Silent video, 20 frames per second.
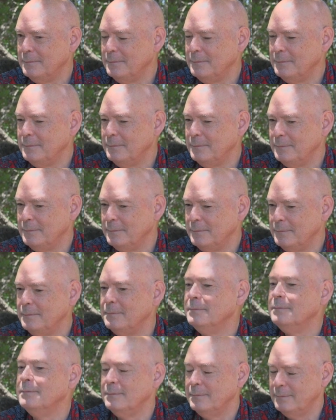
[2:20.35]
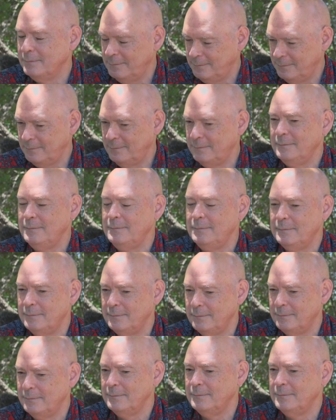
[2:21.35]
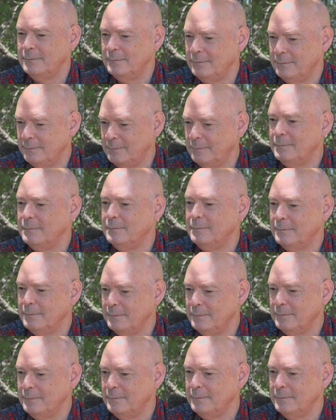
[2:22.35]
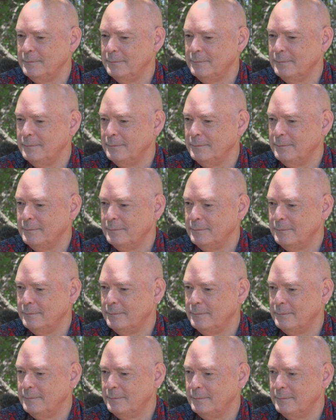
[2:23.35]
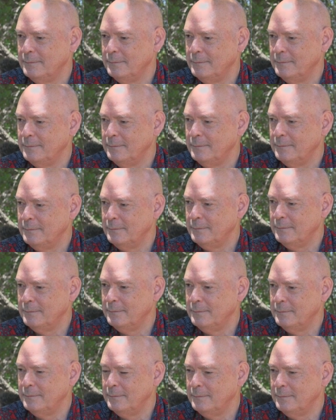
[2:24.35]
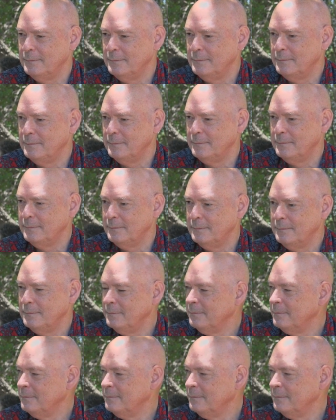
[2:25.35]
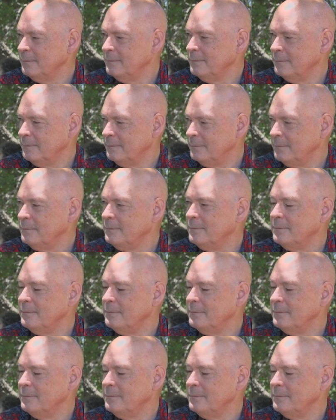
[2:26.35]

This person isn't speaking.